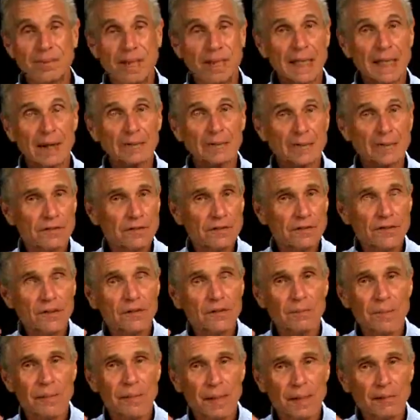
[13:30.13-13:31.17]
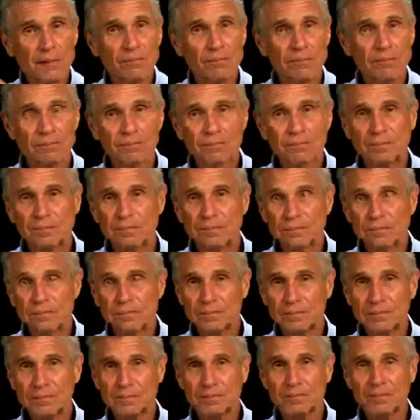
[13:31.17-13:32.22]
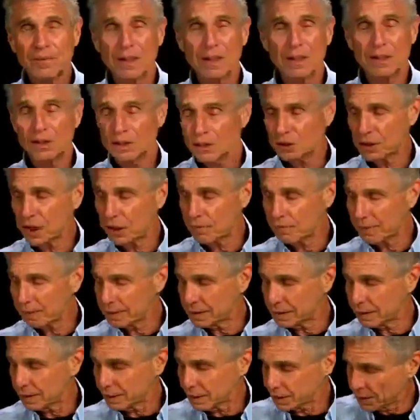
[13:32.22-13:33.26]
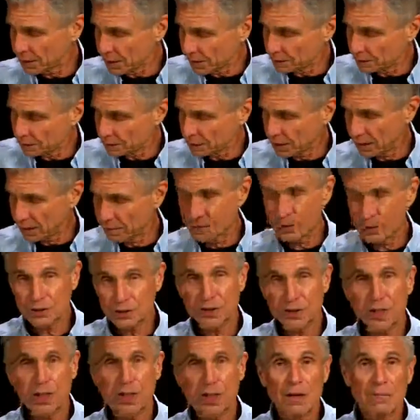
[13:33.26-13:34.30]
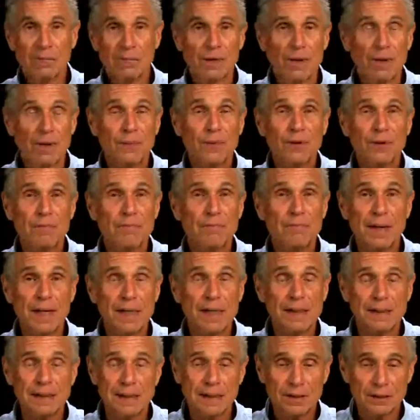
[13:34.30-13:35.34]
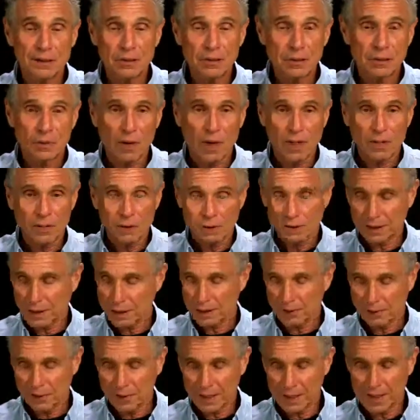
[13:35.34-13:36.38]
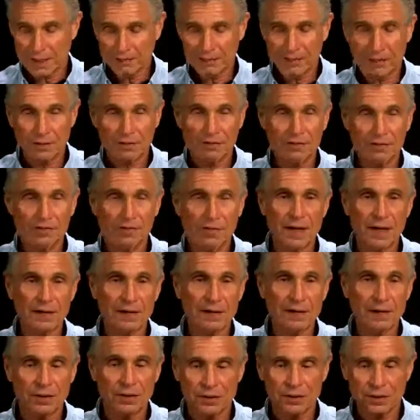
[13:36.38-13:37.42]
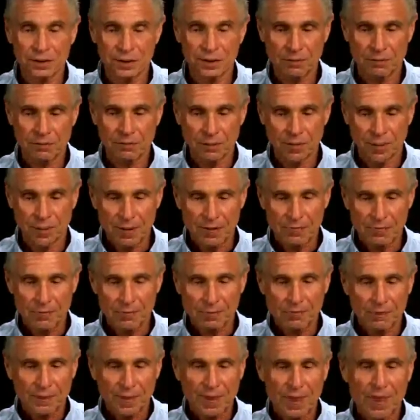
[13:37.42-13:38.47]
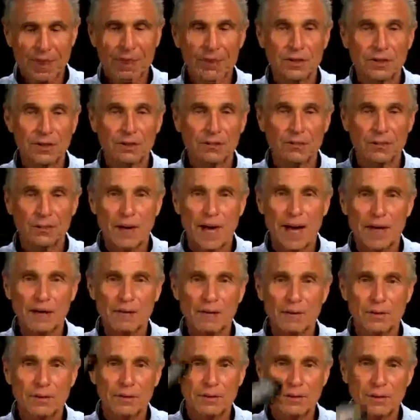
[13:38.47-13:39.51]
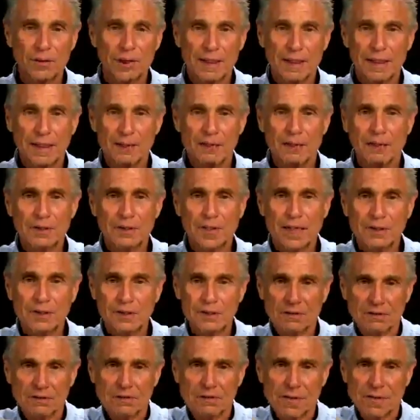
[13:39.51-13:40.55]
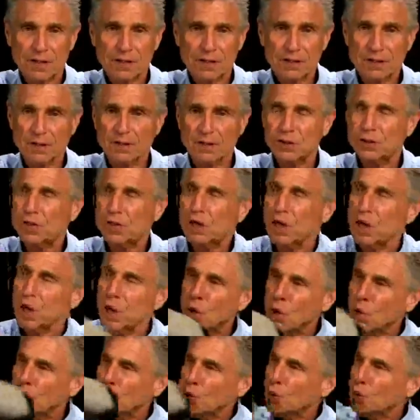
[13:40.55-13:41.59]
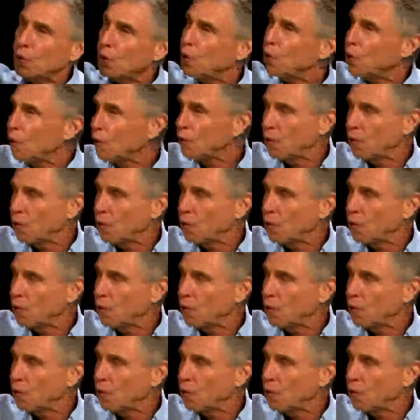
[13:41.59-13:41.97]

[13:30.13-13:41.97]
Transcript: and I was filming the shamans and the young shamans were amazing to watch. They would have their feathers and their rattles, and they would take their feathers whew,